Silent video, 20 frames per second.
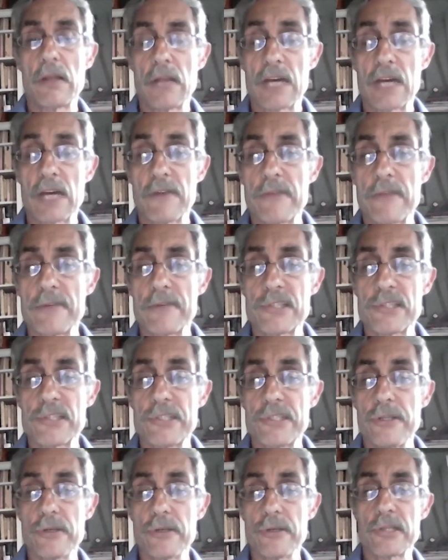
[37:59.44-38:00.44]
lot of other
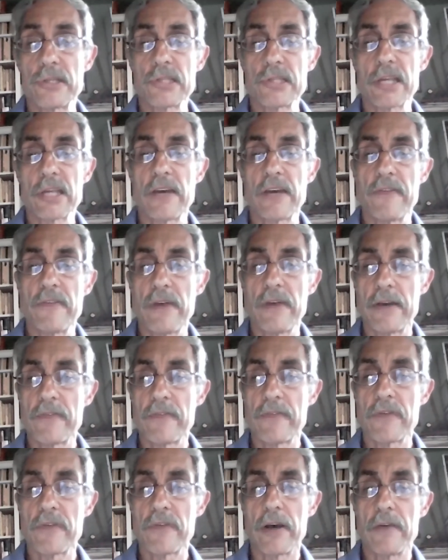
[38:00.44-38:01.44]
institutions have, have
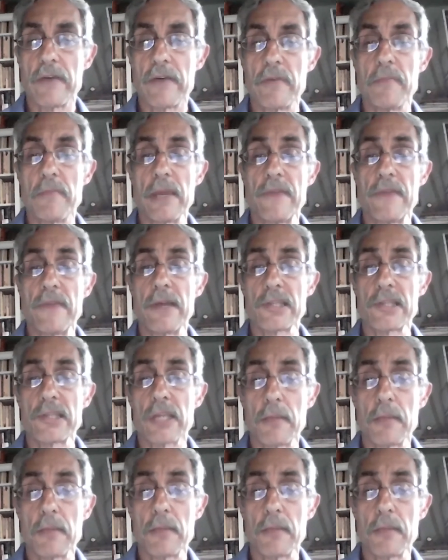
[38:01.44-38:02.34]
uh, made that same